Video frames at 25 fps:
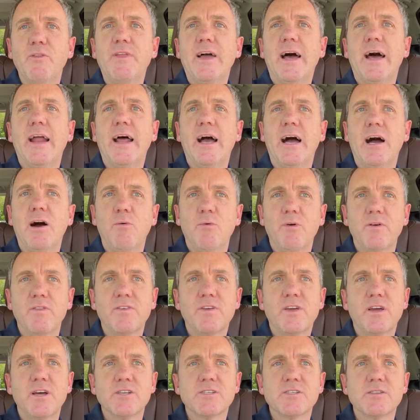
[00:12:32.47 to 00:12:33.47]
out
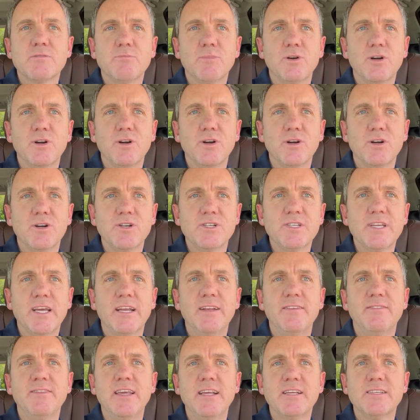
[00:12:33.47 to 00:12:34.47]
with customers
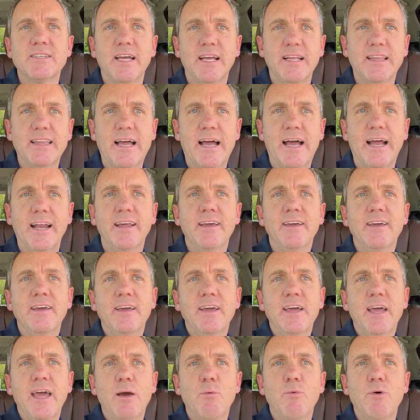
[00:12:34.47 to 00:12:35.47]
and things like that.
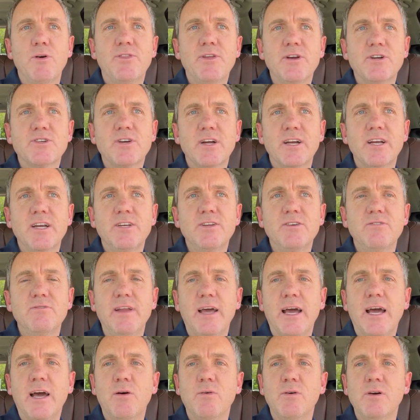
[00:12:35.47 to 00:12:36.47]
And what they're trying to do
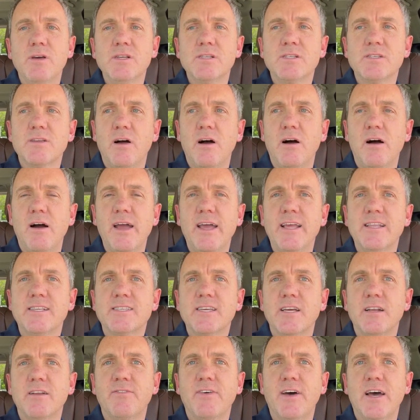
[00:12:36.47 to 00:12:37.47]
now is
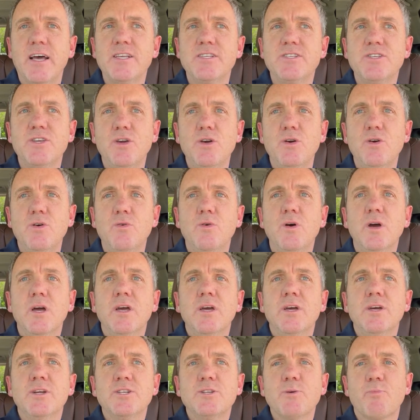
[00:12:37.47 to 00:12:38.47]
incentivize you
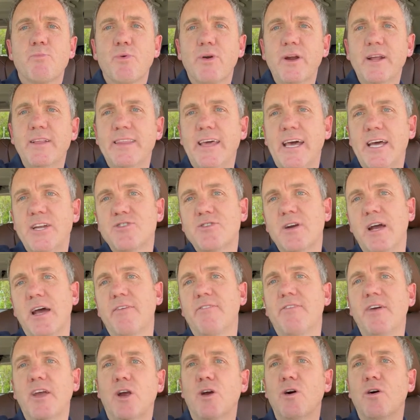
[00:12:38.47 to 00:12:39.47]
to bring that
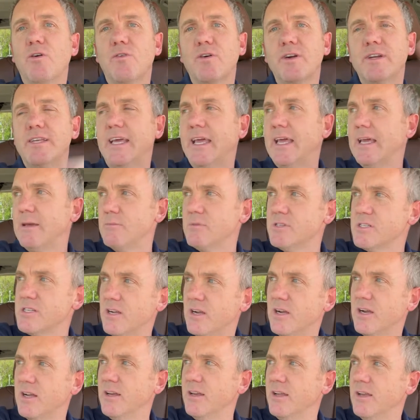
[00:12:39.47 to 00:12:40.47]
traffic over to
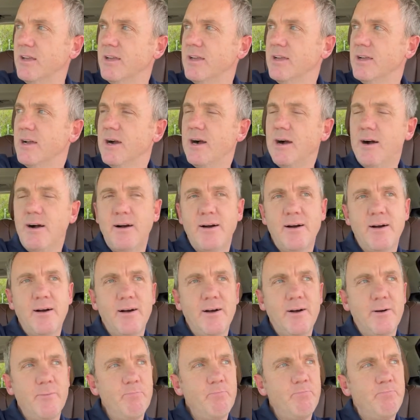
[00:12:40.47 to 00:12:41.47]
Amazon.
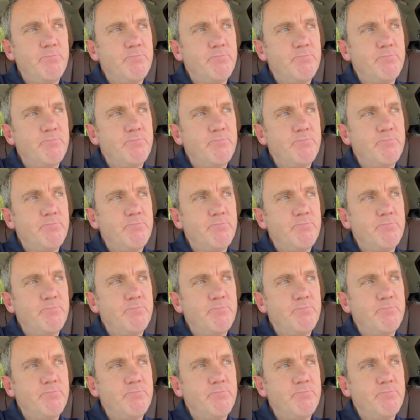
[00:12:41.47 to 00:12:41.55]
I